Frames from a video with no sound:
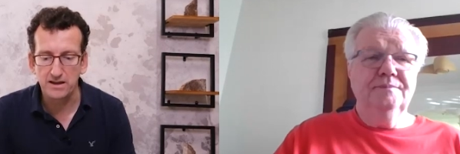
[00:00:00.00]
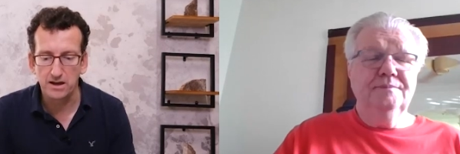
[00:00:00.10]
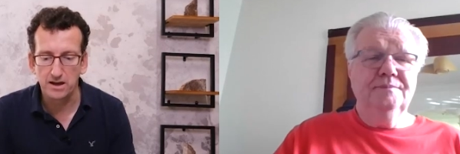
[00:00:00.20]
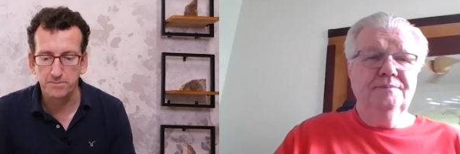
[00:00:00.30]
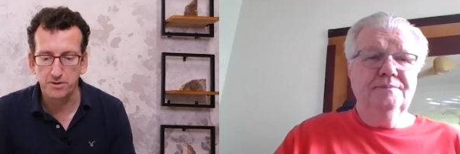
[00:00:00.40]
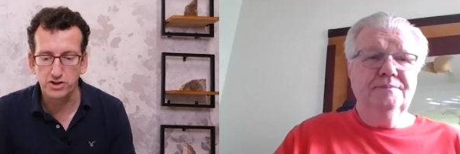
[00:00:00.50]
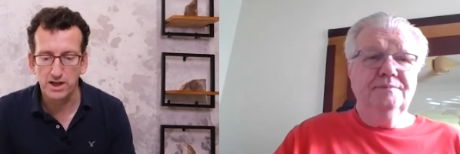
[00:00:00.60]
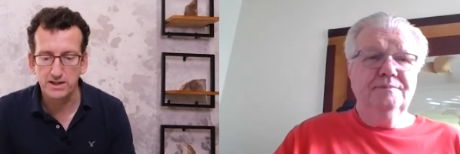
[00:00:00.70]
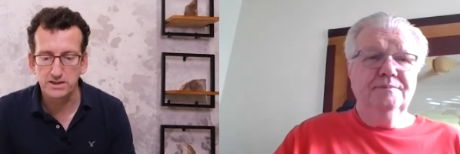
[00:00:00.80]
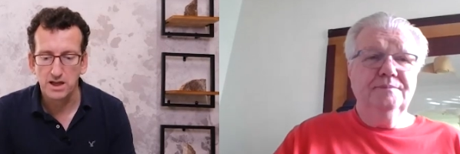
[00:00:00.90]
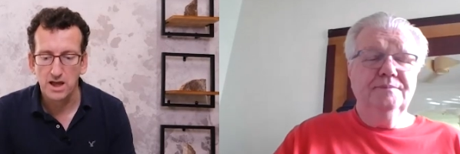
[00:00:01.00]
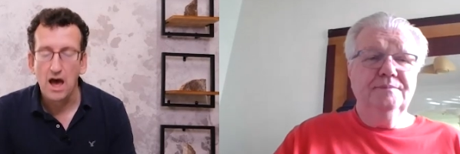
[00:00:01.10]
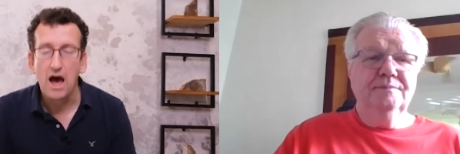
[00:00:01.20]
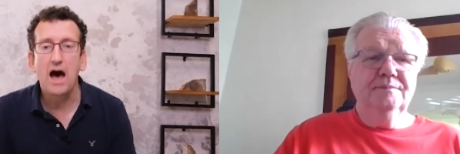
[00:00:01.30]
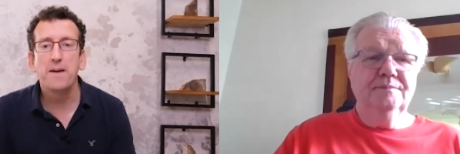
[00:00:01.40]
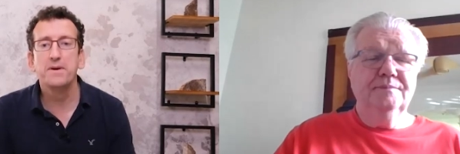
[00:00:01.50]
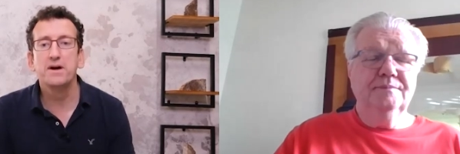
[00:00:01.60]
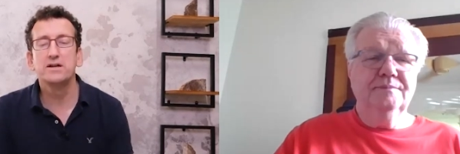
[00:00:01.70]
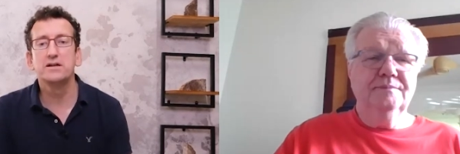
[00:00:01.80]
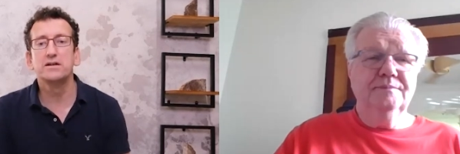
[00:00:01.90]
Speaker 1: uh, project. Um,
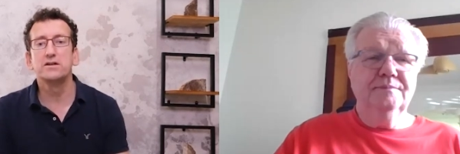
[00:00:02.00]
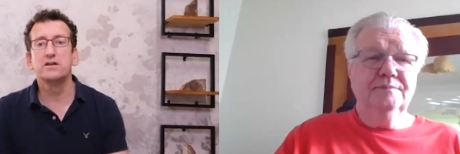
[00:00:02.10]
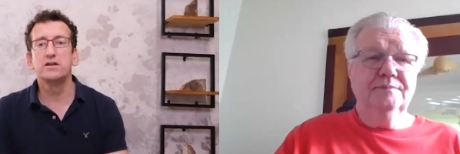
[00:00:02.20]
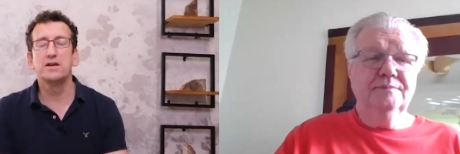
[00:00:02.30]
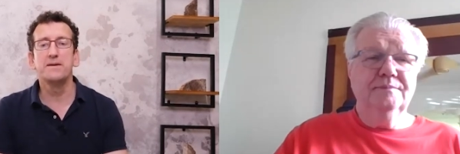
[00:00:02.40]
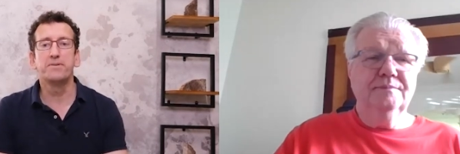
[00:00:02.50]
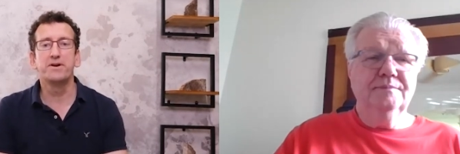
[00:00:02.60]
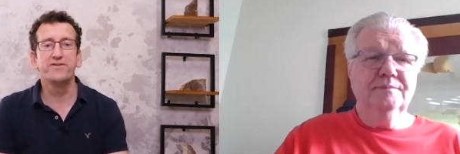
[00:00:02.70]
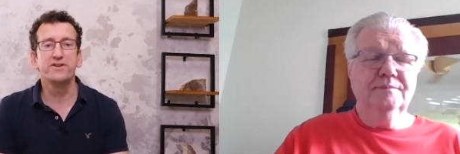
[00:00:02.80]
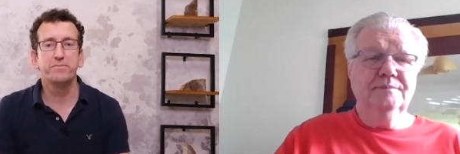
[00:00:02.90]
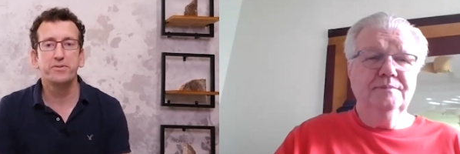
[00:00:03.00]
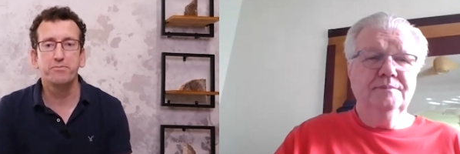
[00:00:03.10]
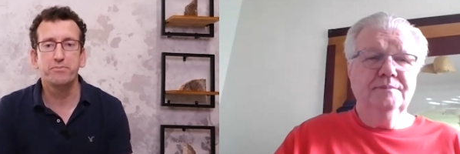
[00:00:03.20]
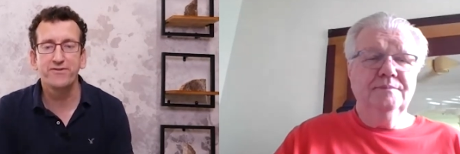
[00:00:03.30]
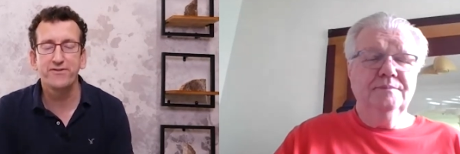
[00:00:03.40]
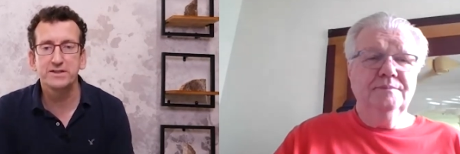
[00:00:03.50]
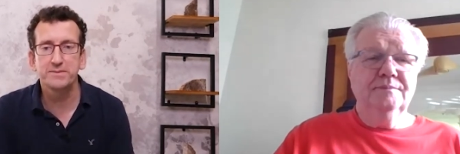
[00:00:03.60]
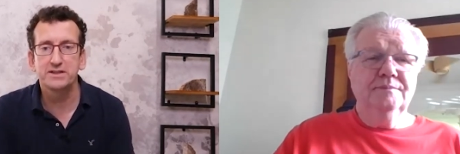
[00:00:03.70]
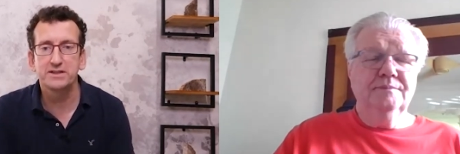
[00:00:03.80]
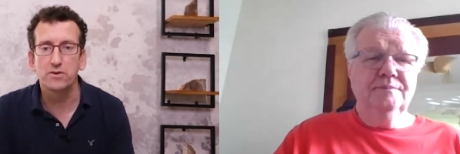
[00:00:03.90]
in pre pre
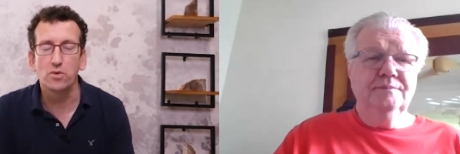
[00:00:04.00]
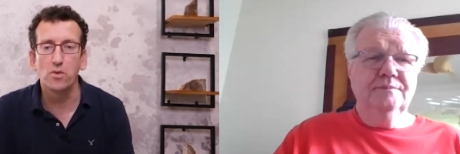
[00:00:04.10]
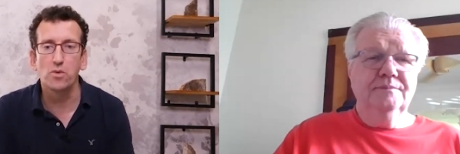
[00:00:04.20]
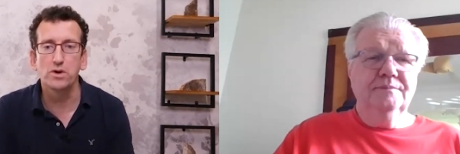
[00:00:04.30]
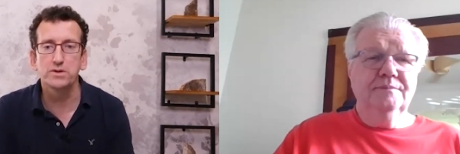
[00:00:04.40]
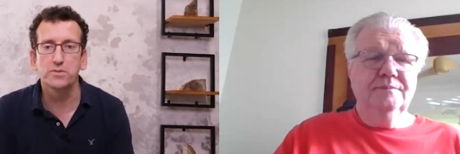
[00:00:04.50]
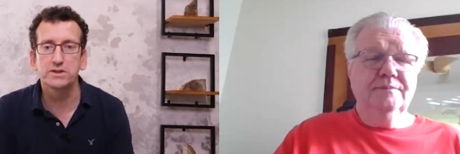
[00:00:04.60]
feasibility, what, what, what's the